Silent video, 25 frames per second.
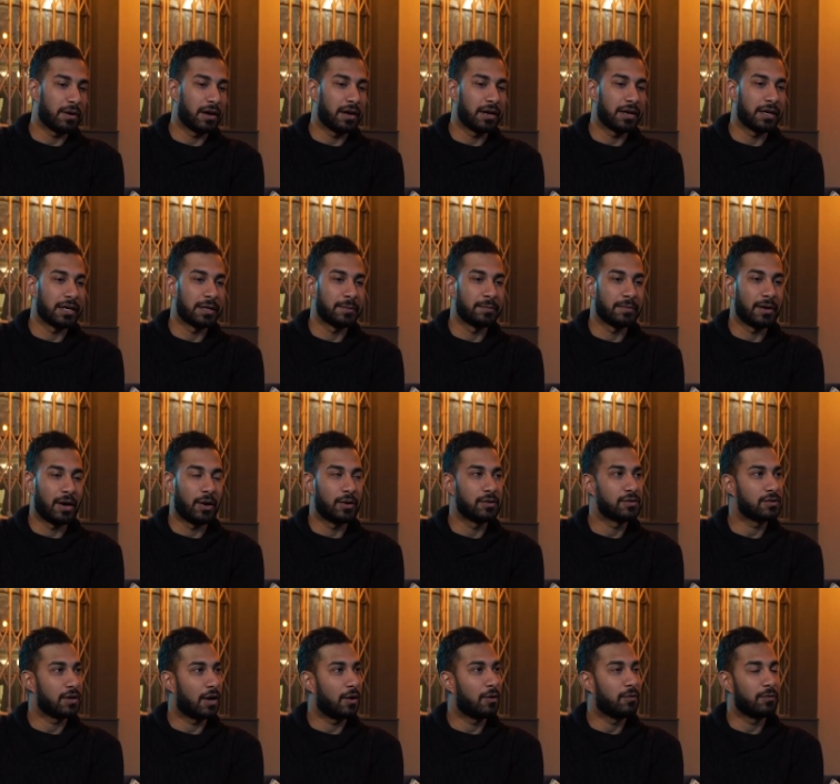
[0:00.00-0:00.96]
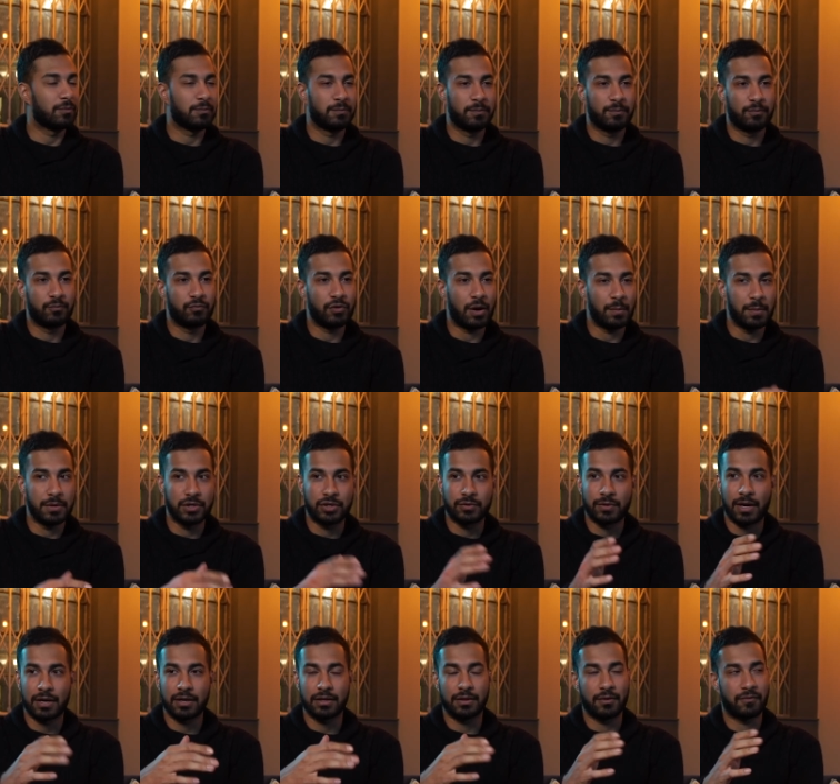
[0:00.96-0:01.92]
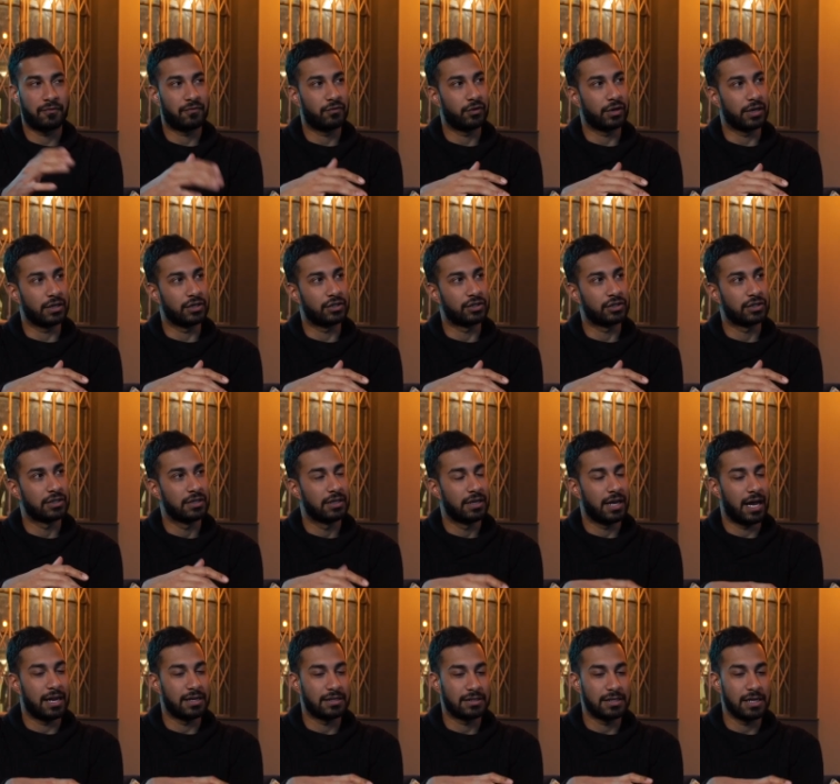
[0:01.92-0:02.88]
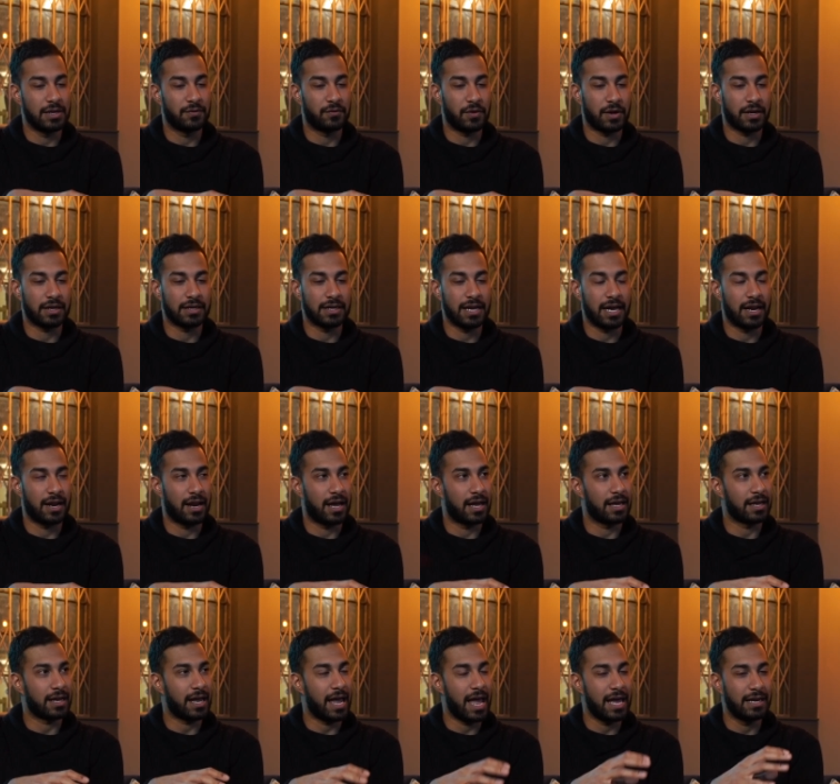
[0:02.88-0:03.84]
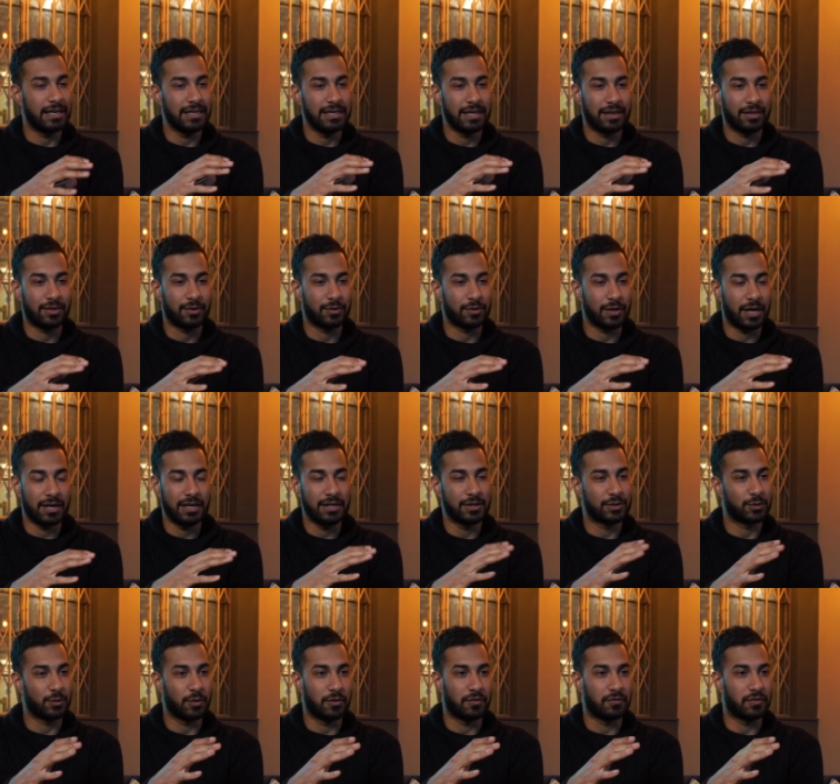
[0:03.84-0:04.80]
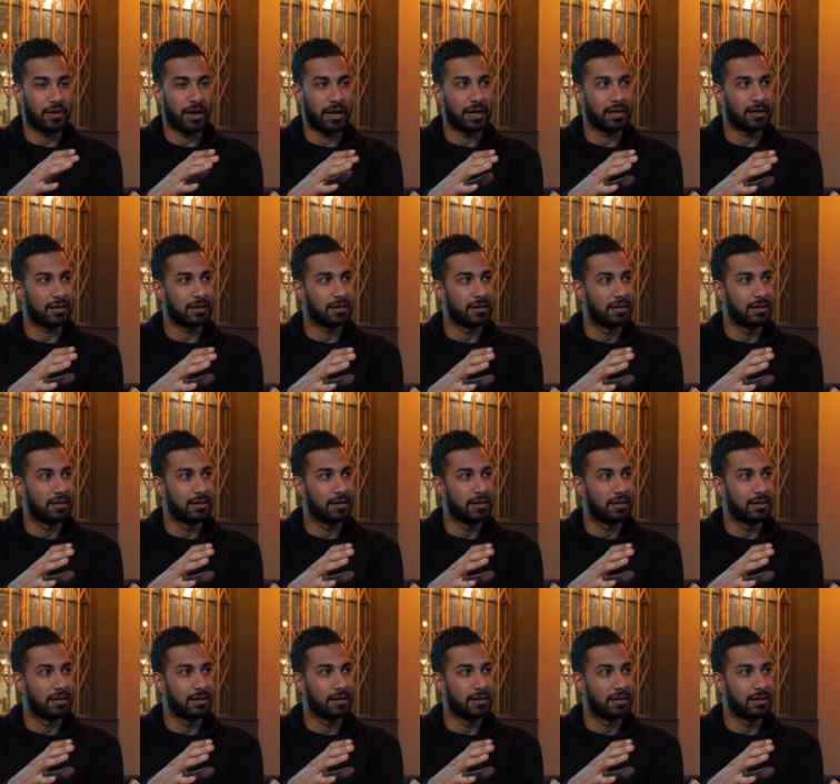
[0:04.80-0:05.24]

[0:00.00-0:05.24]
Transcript: Um, I'll I'll rummage around in the fridge and see if I can get like any any sort of like